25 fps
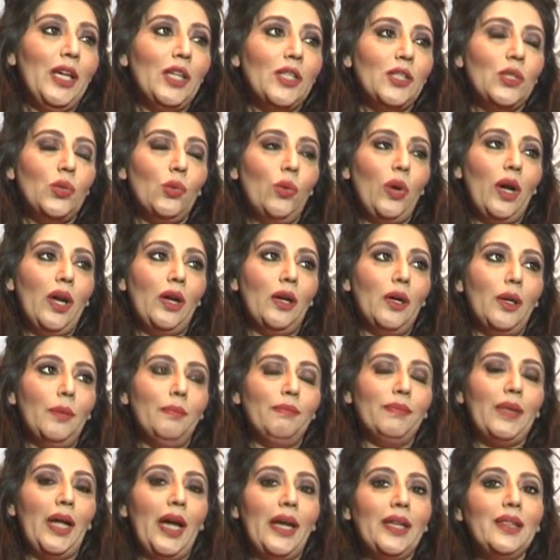So
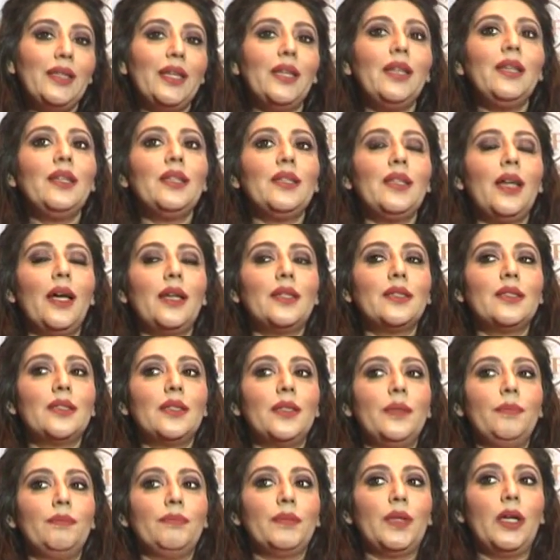I think that
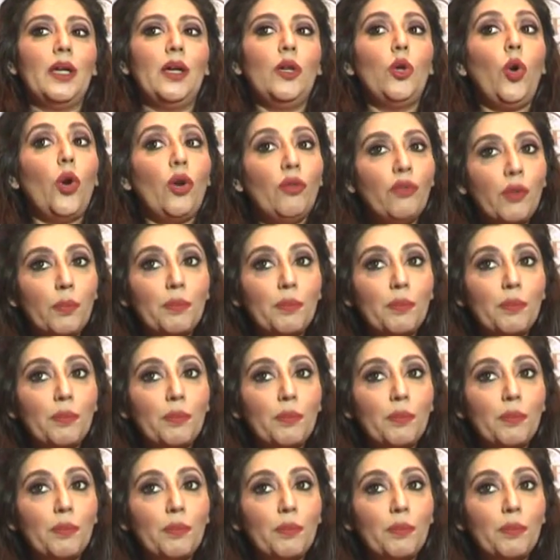a lot of